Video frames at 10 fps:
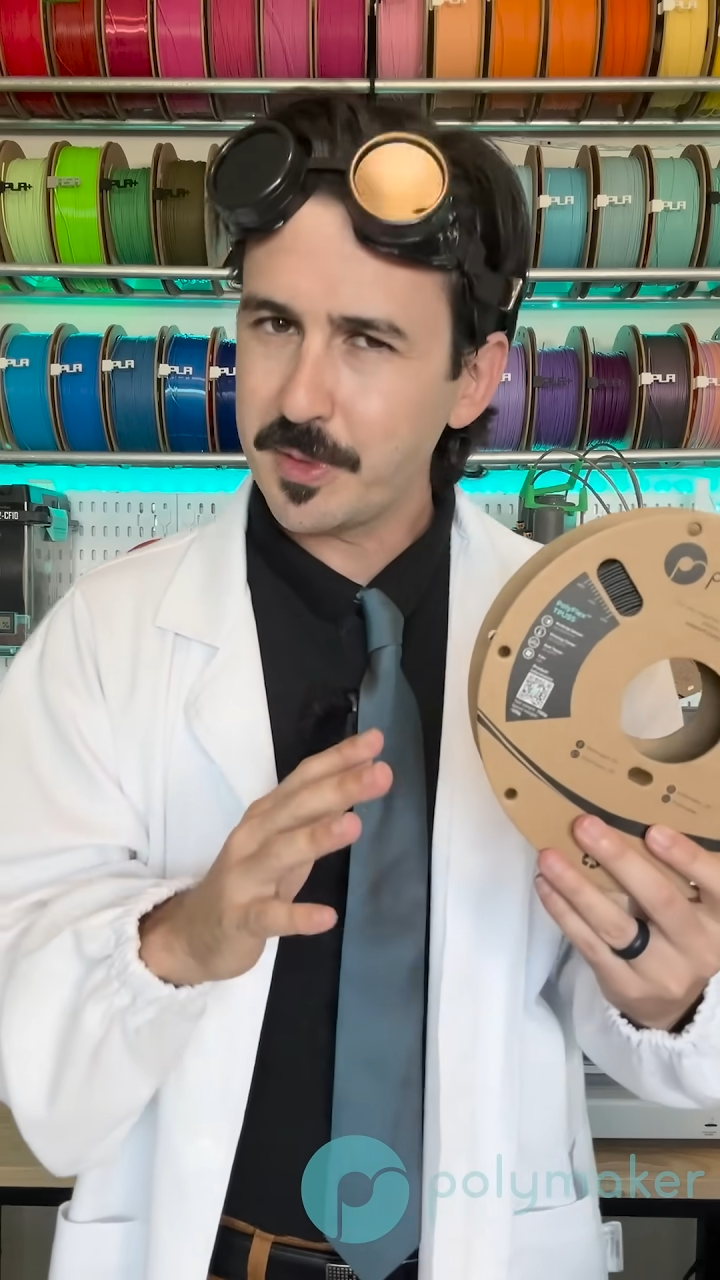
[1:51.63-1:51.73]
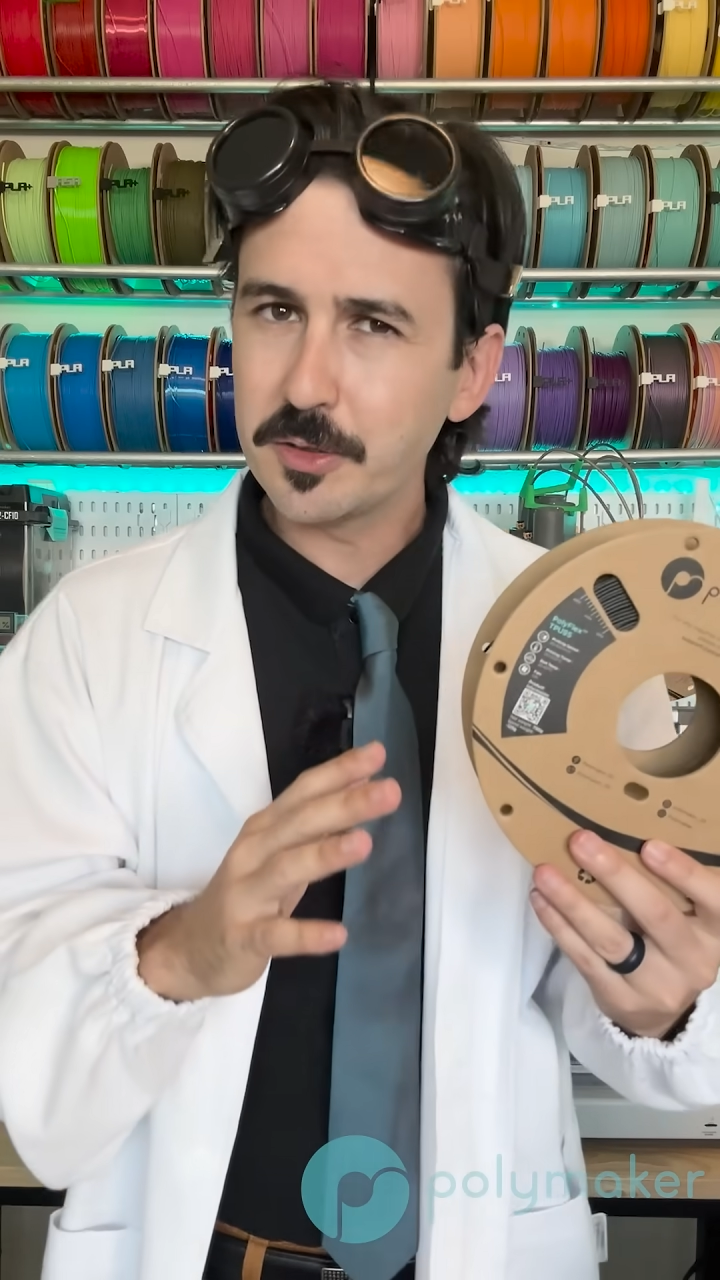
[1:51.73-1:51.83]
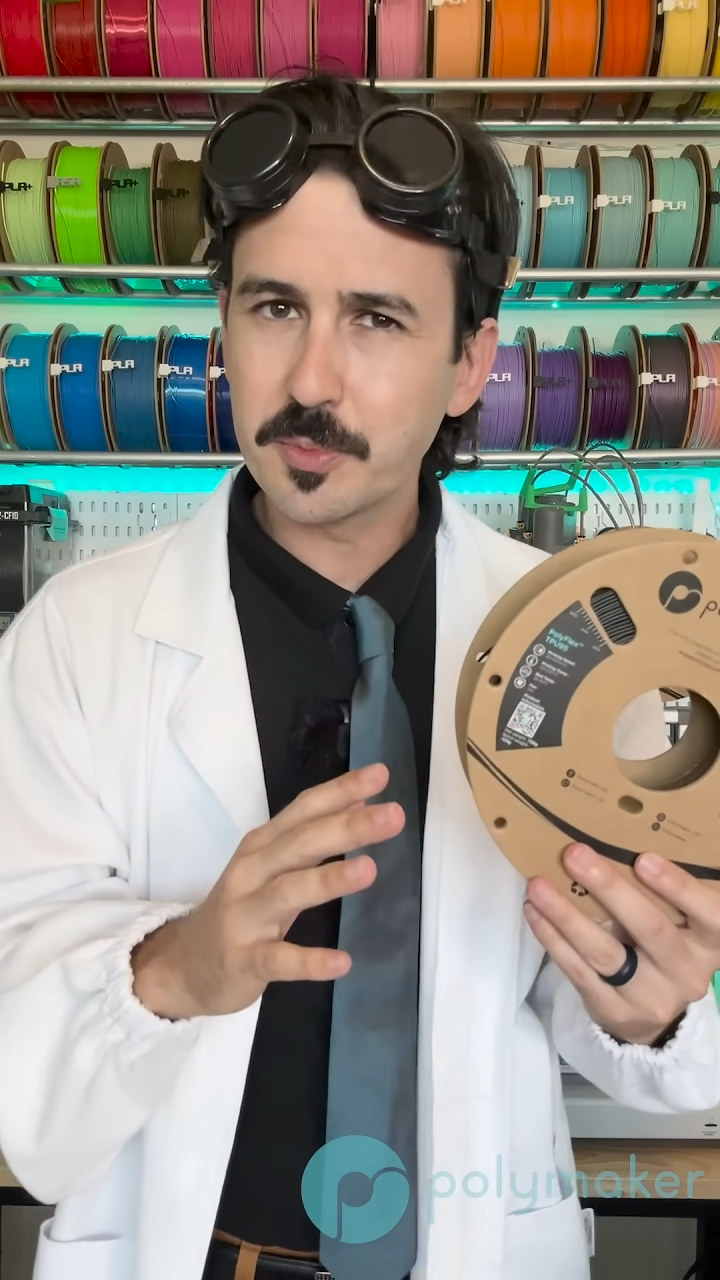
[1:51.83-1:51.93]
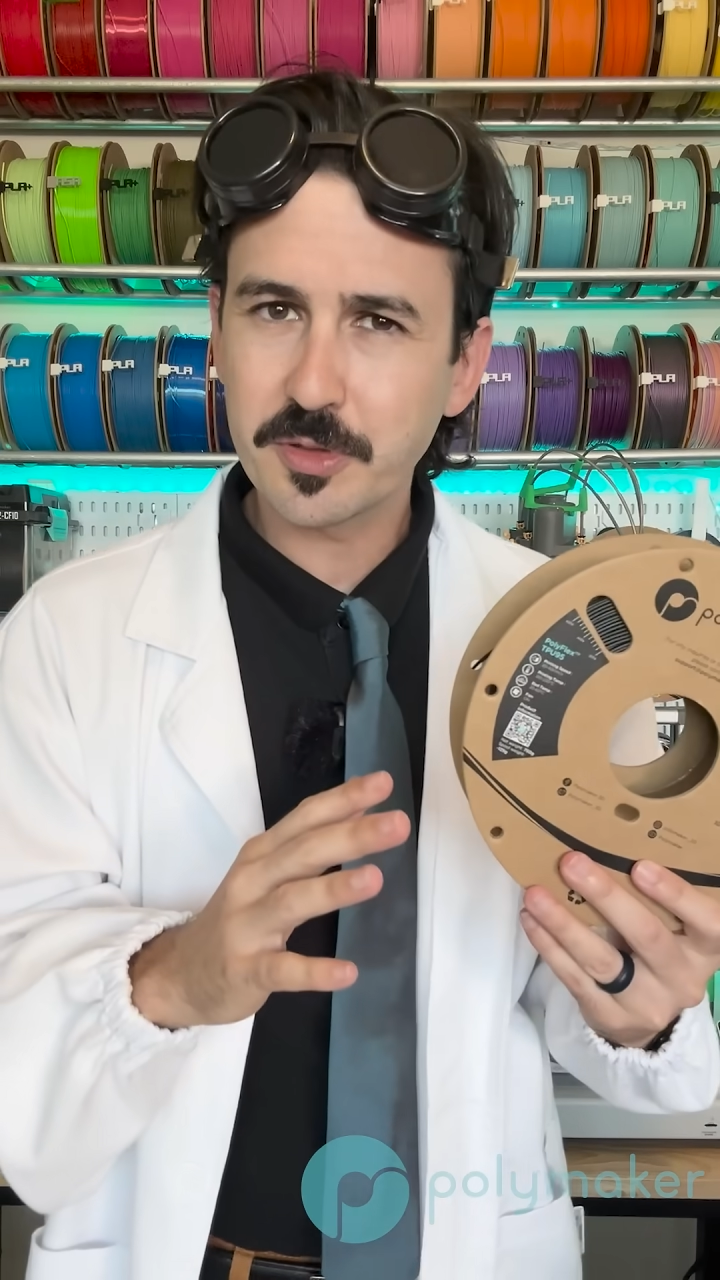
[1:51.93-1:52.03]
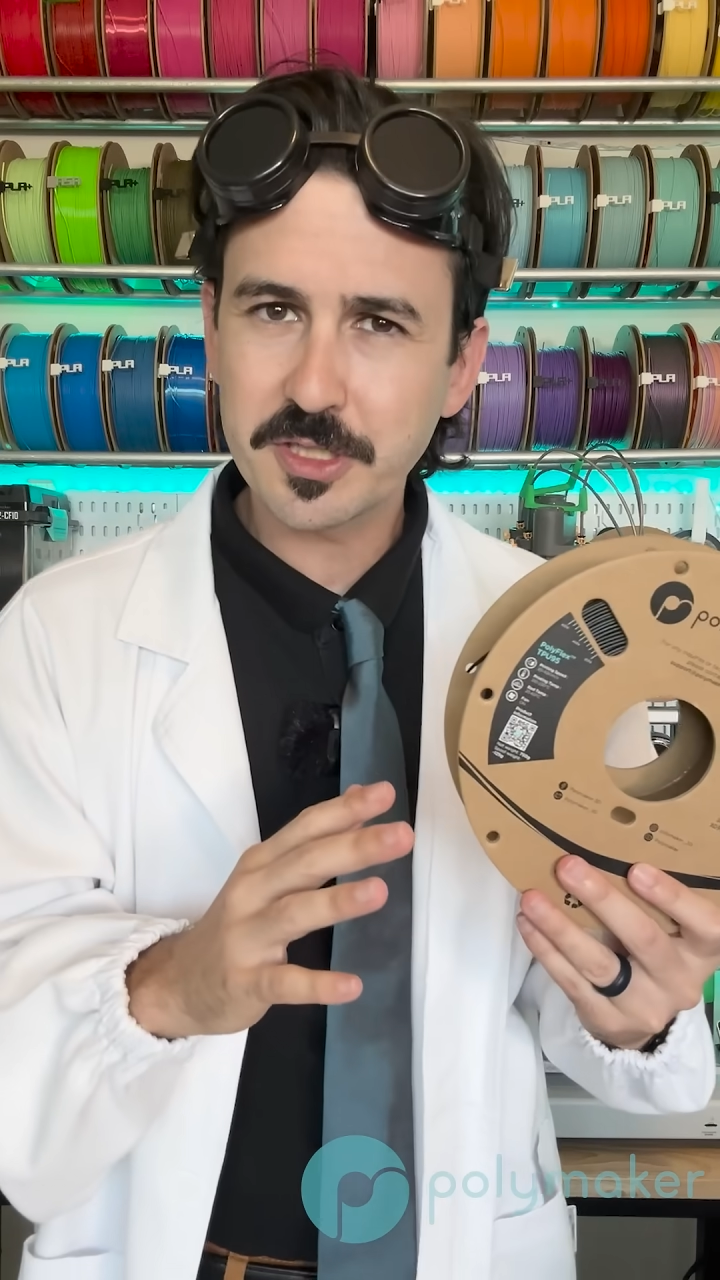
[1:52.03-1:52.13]
be
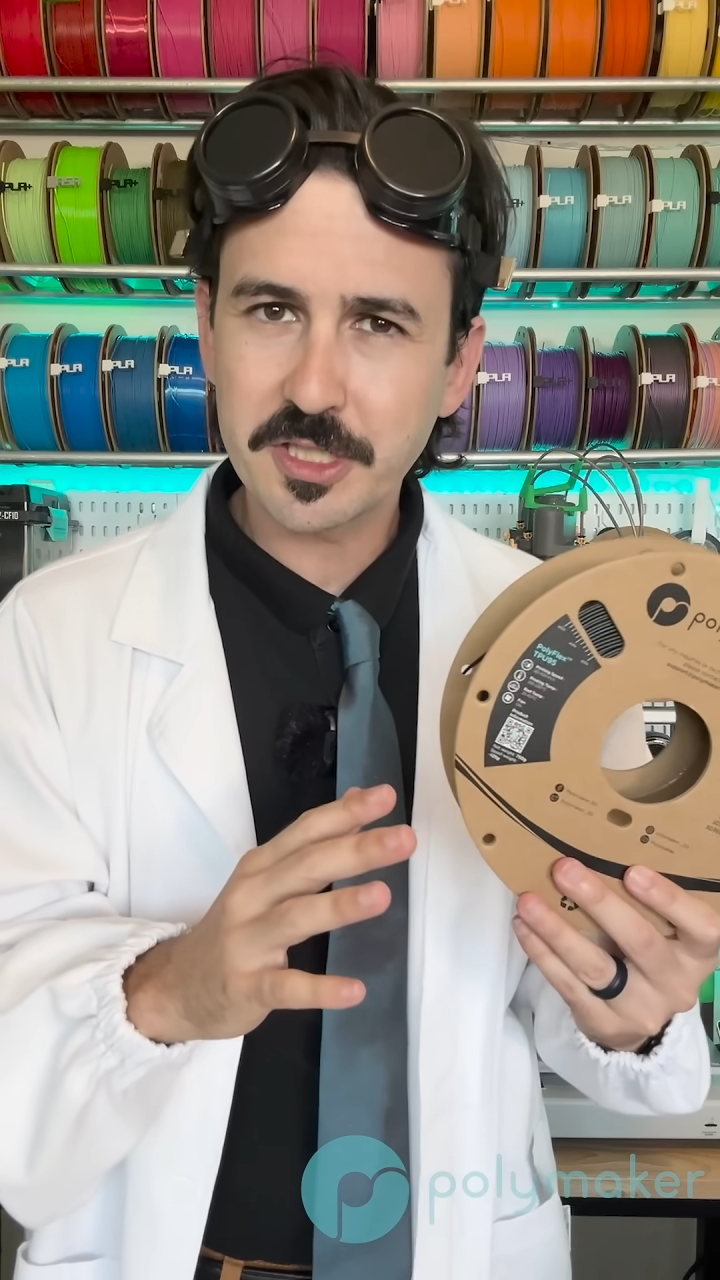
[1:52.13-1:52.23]
able to print